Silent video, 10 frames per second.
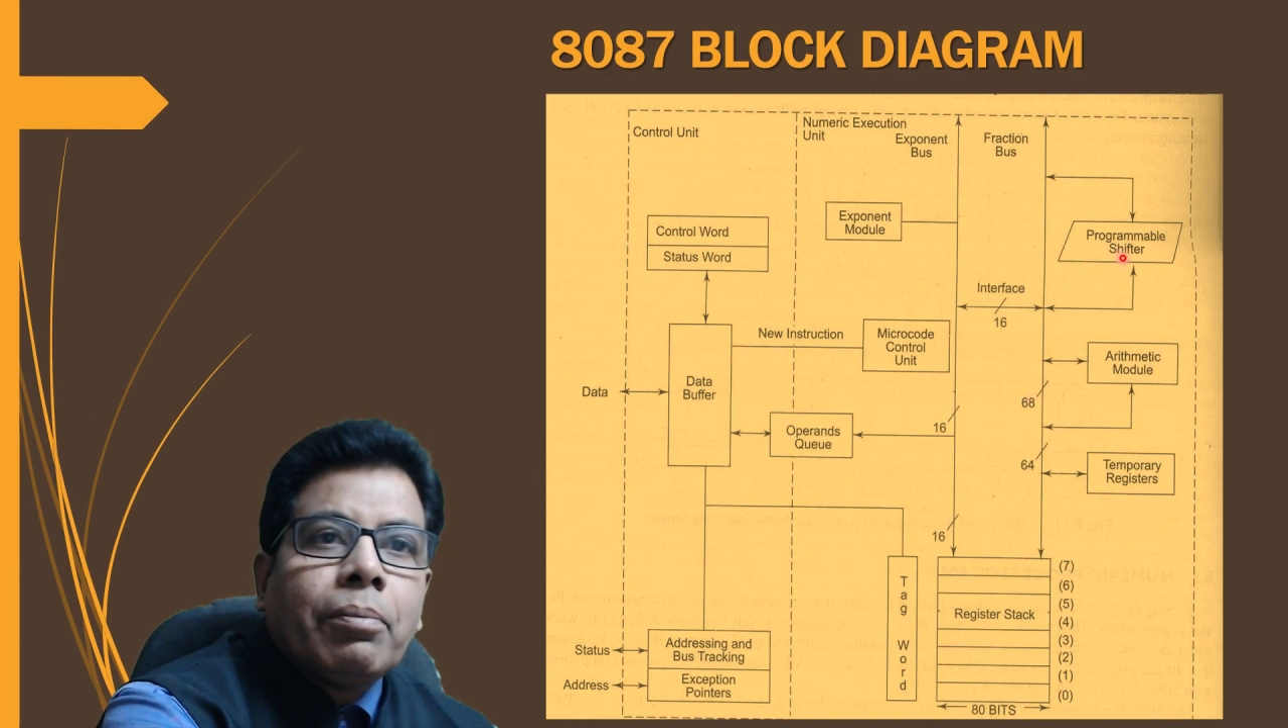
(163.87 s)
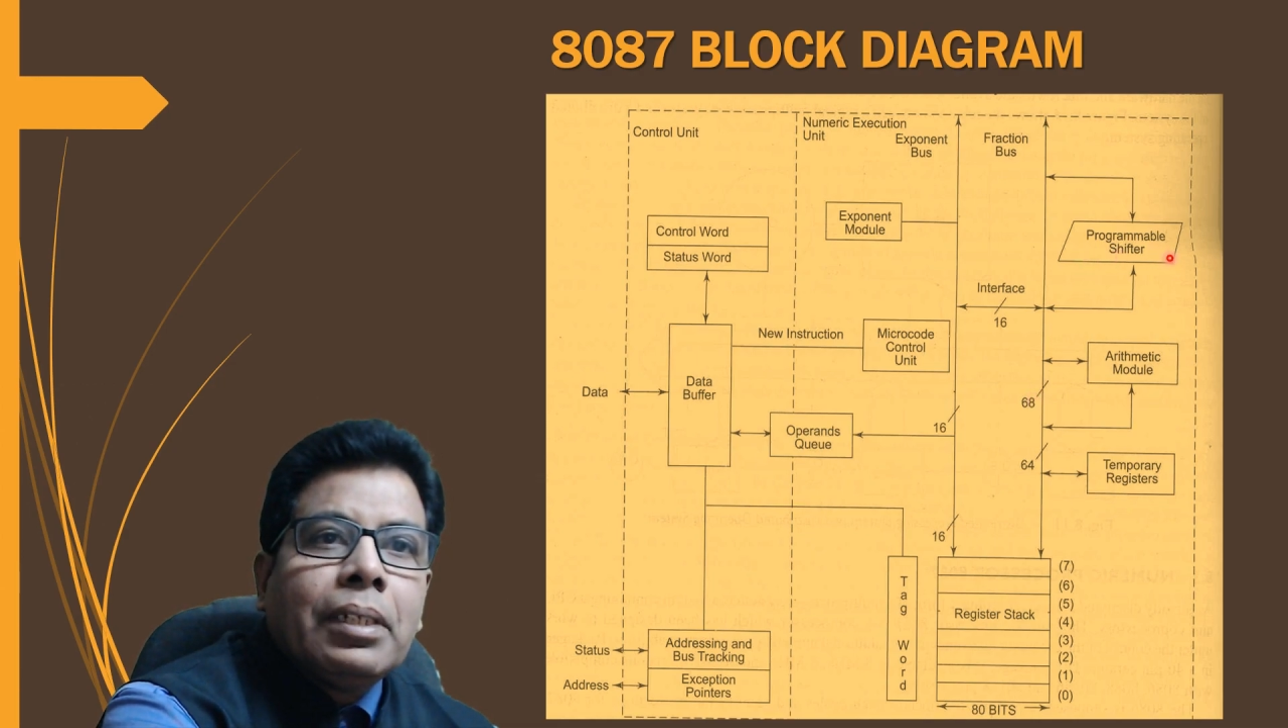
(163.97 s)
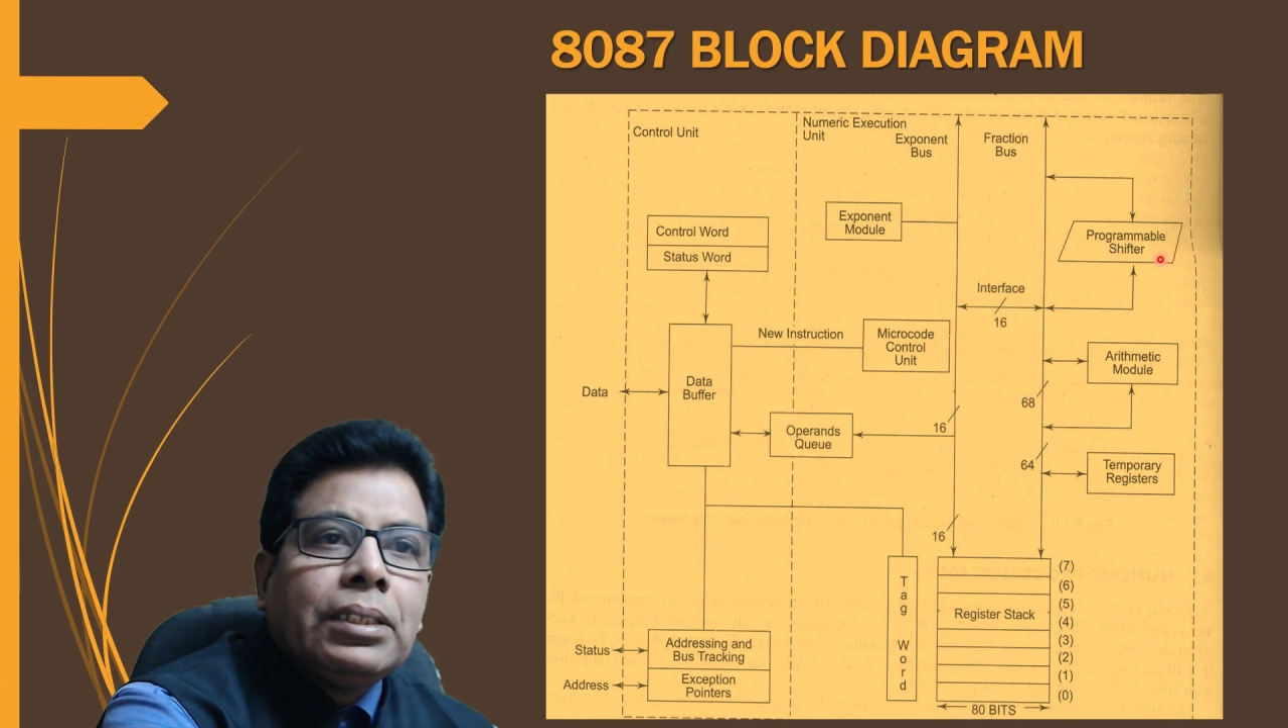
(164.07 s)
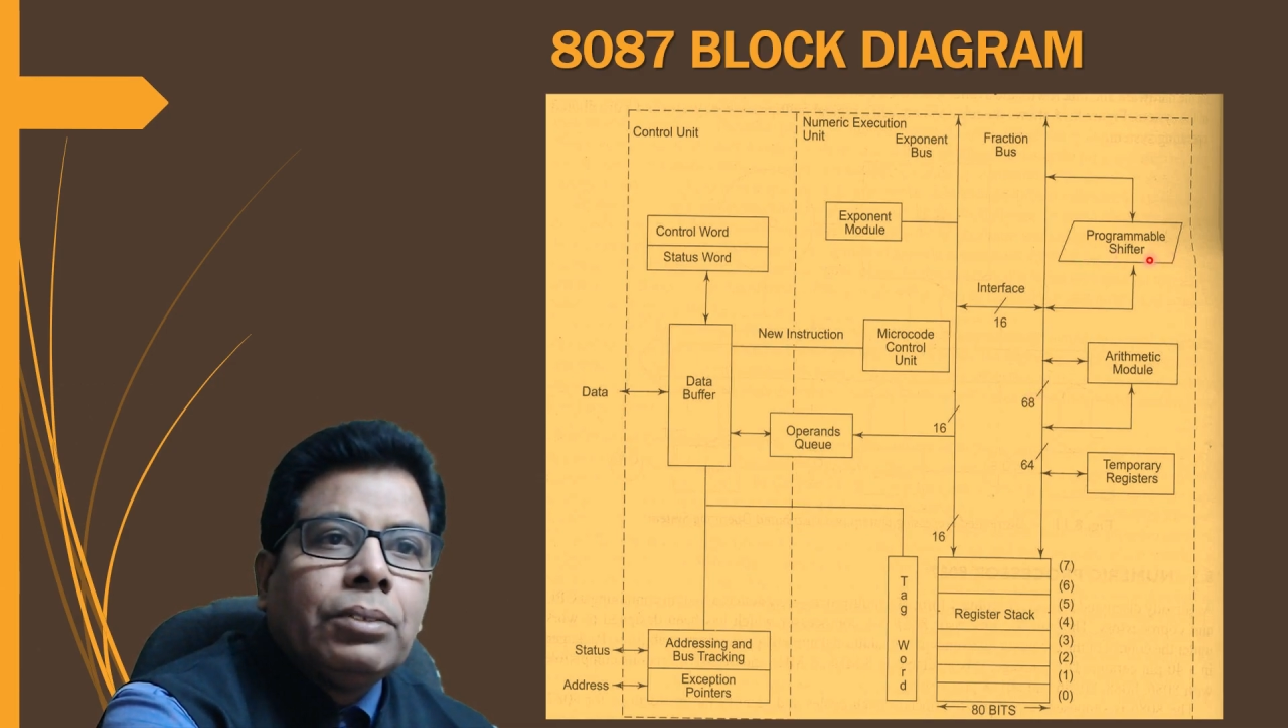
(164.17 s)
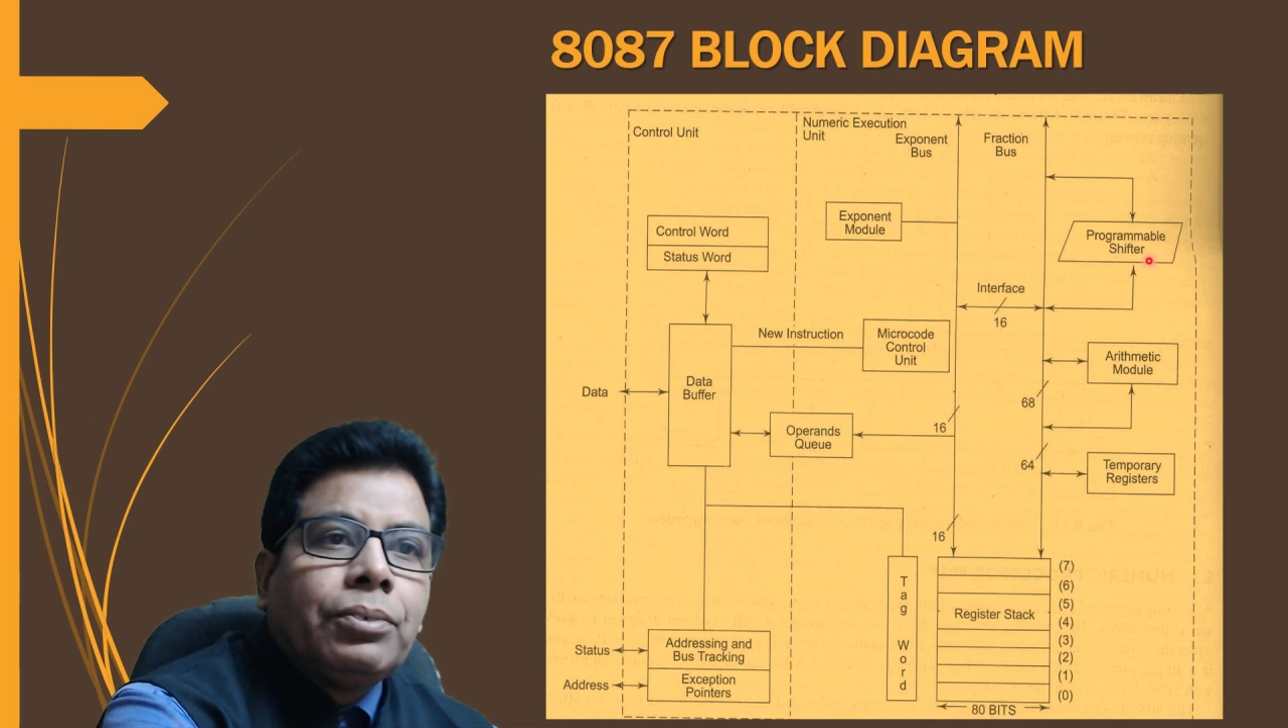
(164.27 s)

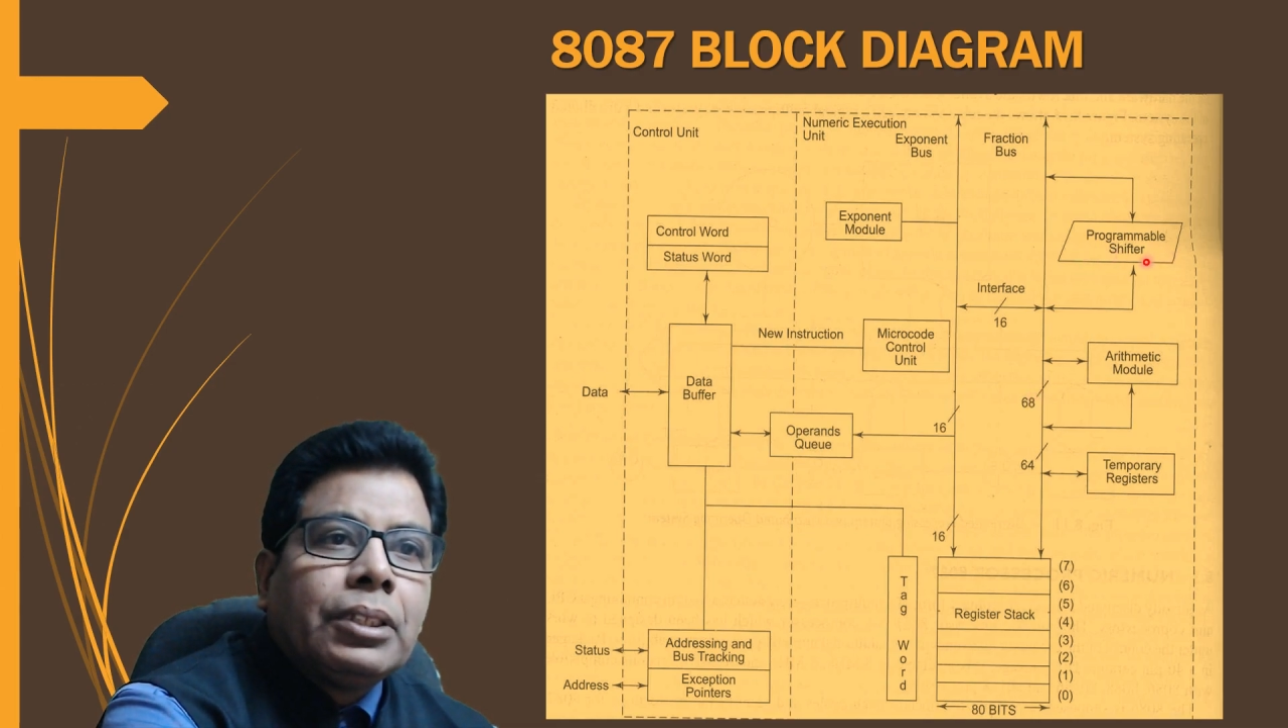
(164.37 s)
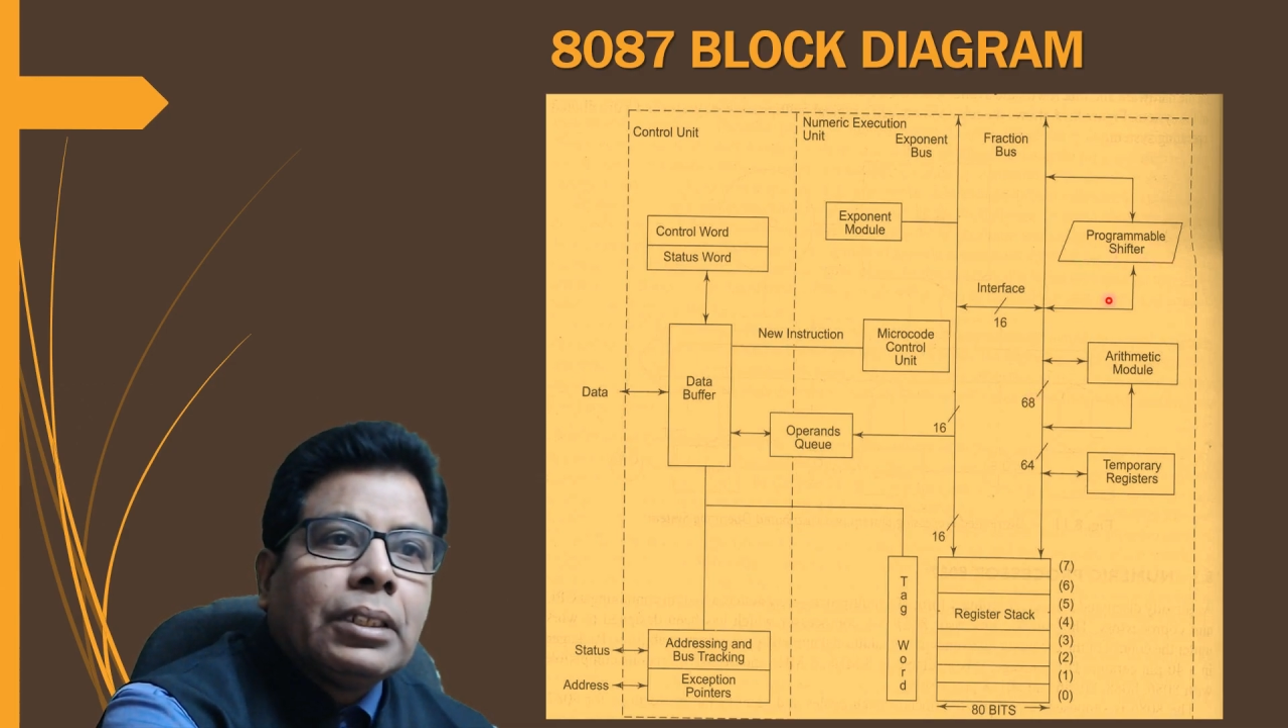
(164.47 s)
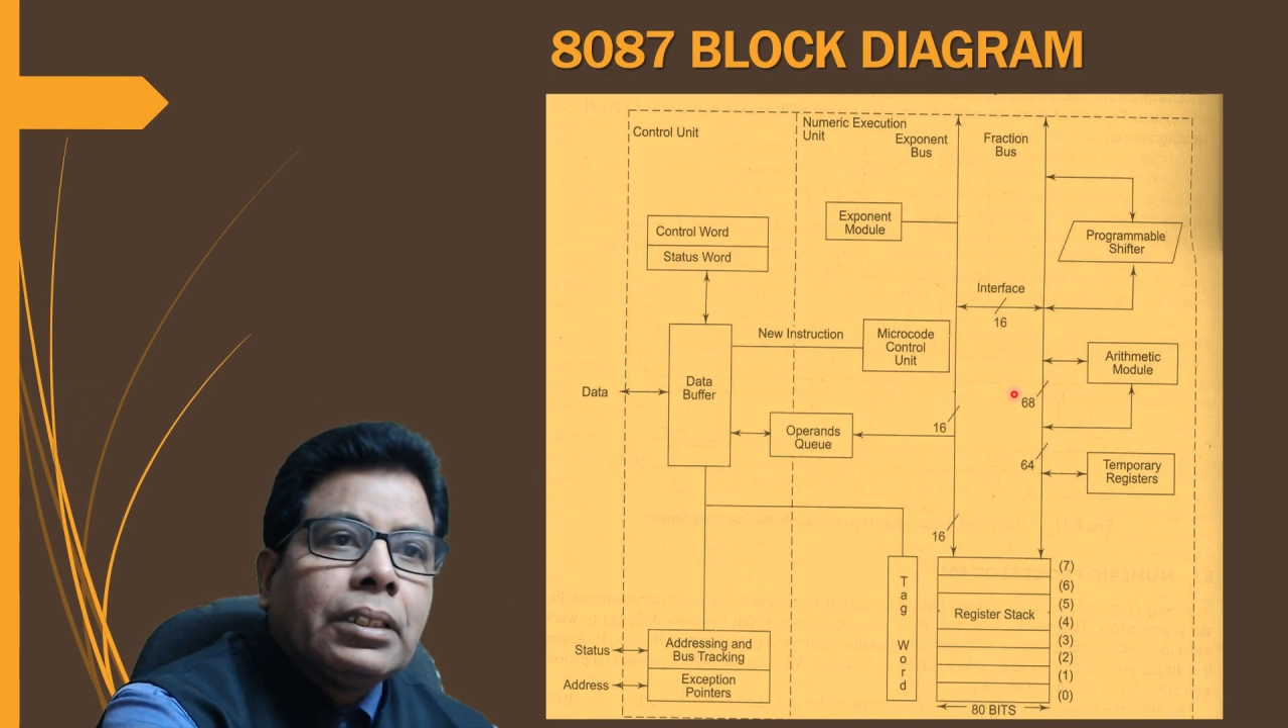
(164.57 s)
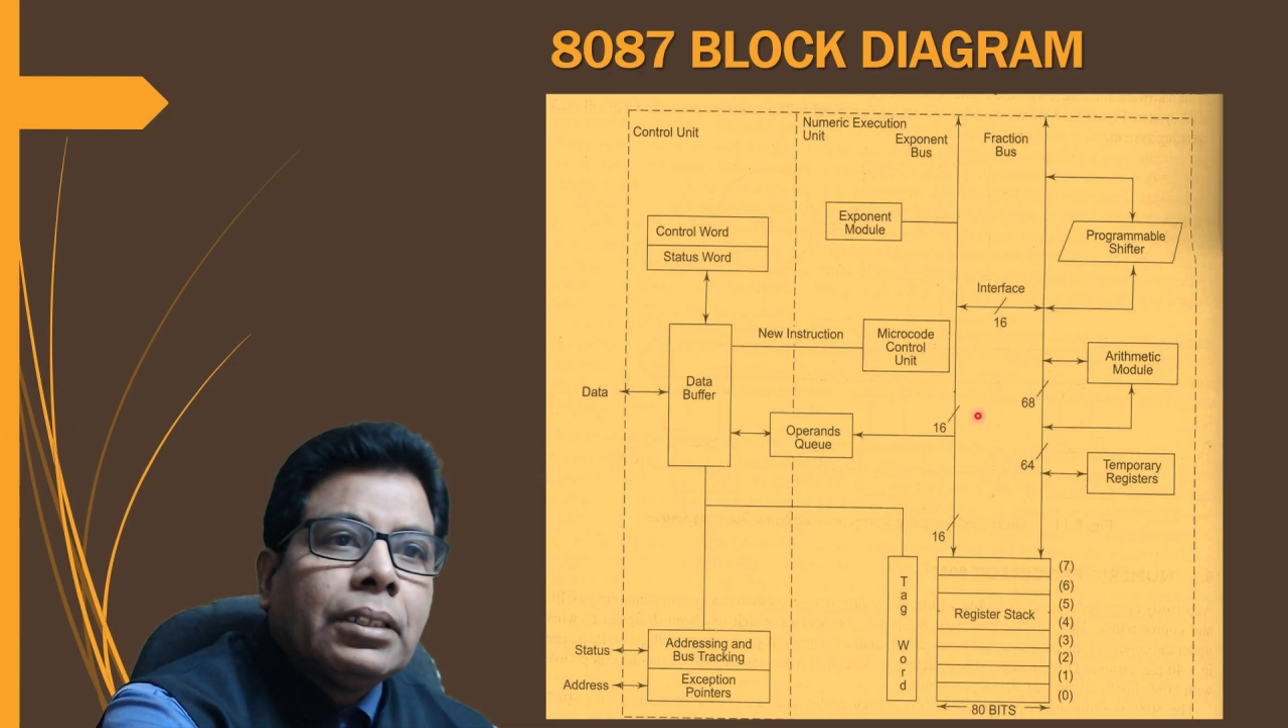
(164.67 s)
shifter,